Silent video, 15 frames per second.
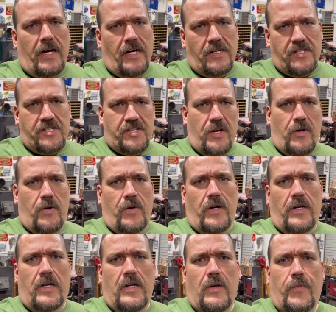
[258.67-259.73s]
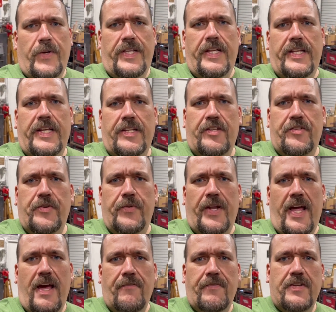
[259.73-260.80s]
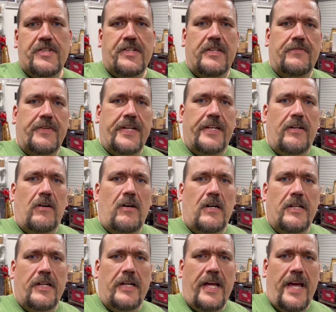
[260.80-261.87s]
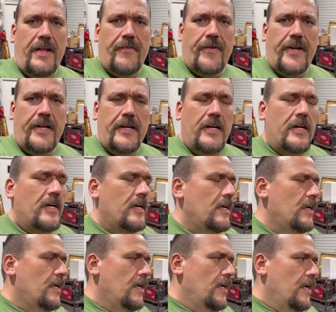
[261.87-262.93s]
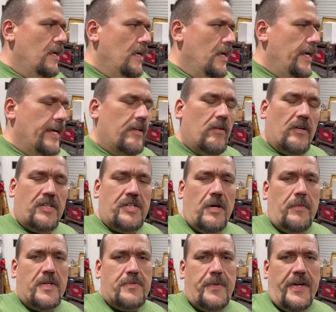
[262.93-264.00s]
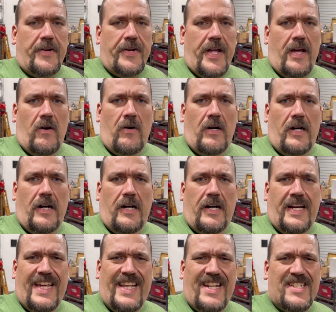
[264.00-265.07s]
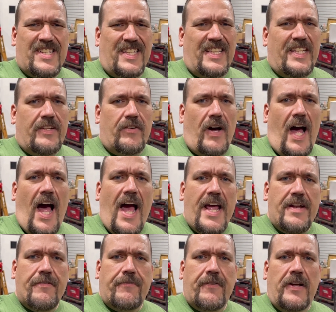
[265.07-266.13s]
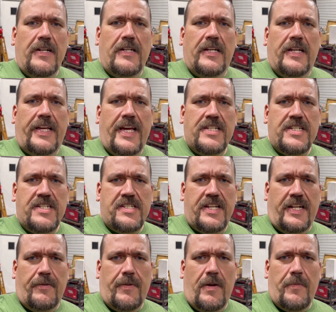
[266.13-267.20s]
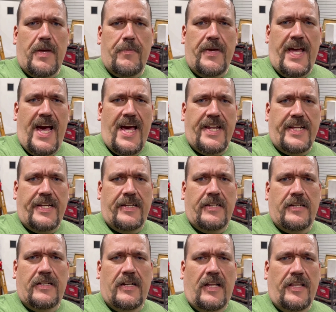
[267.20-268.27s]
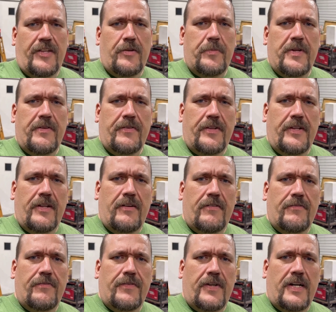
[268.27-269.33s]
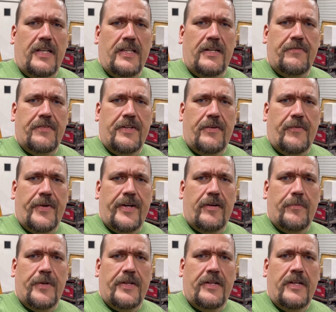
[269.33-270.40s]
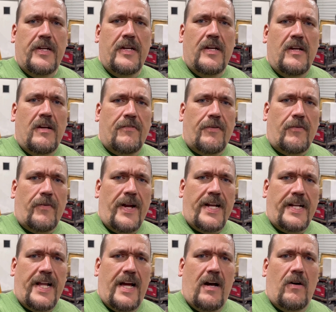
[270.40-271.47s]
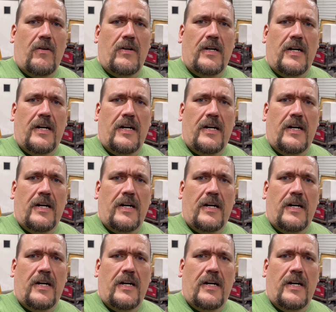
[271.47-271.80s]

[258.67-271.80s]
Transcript: So we did get the 2.5 inch lift kit on Henry. It looks so much better now. It is a little high in the front. KJ's thinking about maybe adding a little bit of lift in the rear, but for right now,